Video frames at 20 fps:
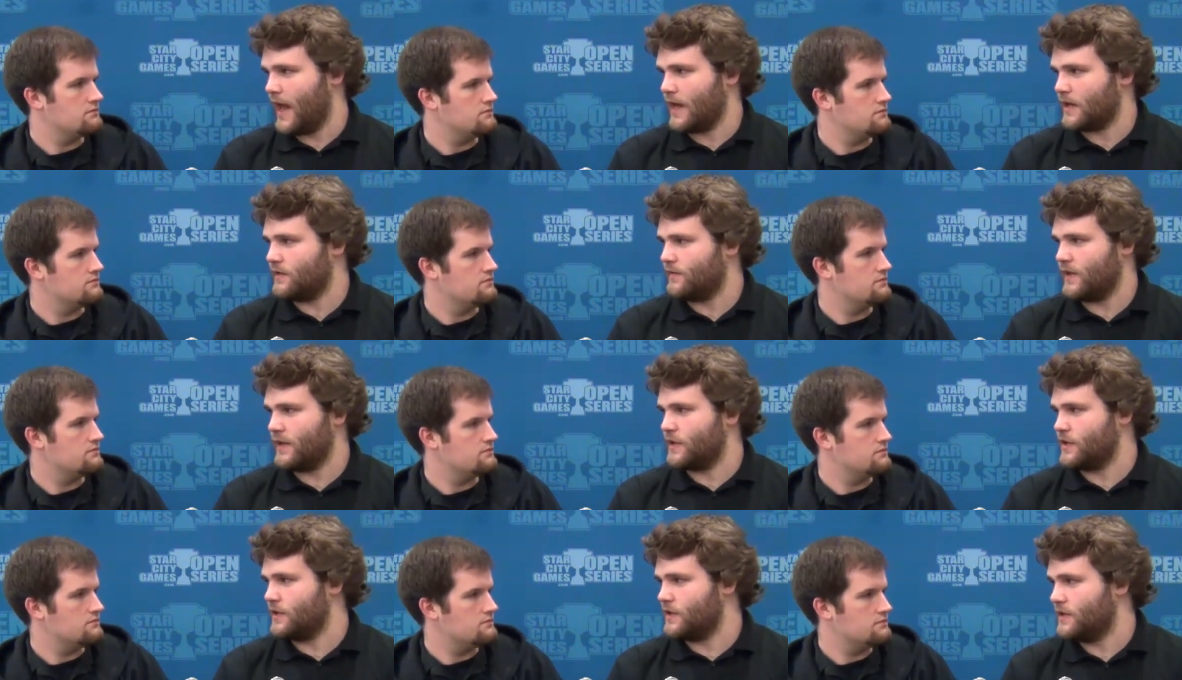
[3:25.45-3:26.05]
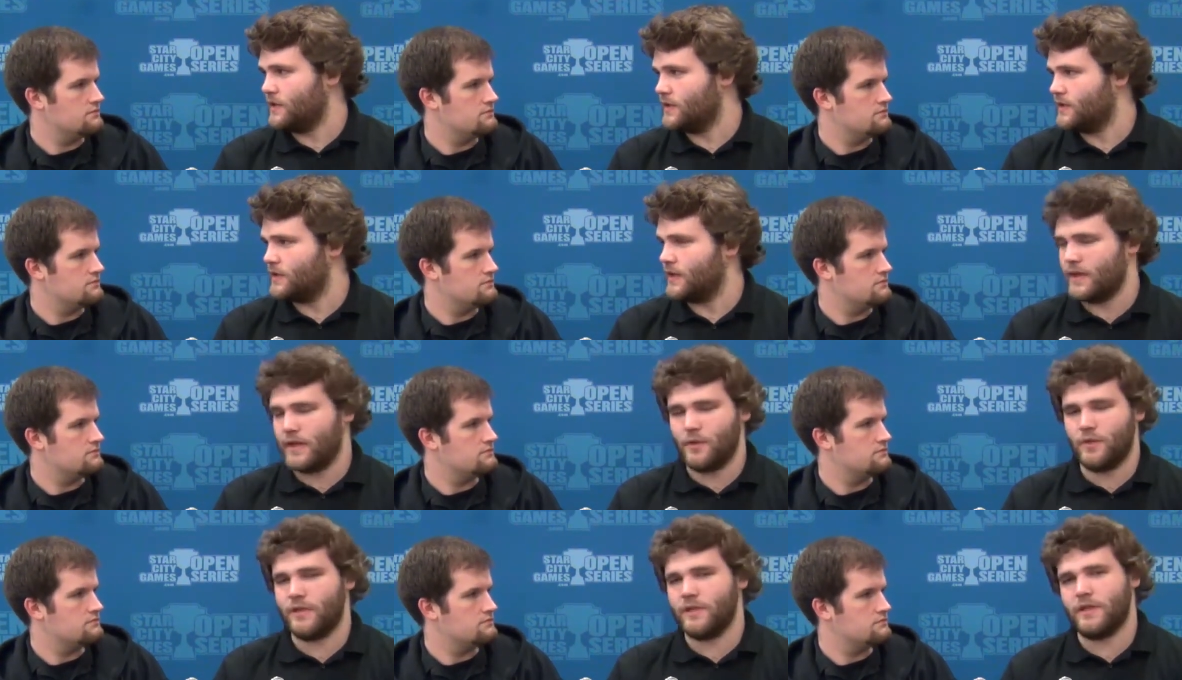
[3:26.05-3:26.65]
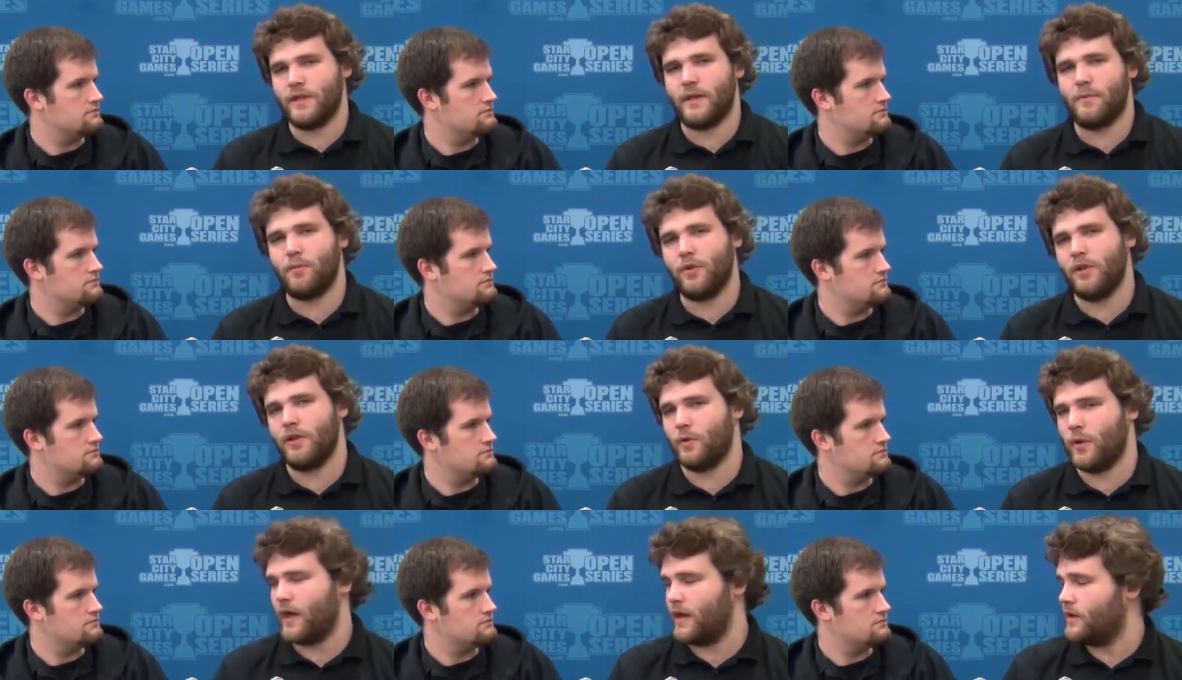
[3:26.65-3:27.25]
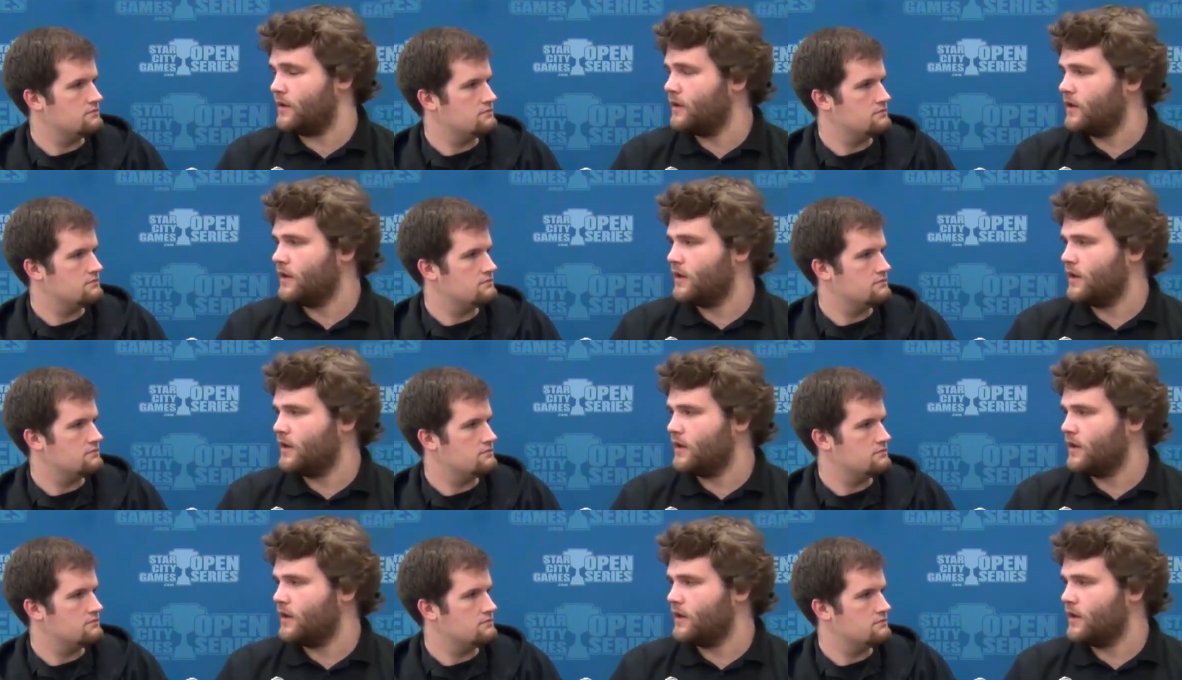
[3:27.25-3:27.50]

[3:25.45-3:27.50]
Speaker 1: activations and they would just like pull ahead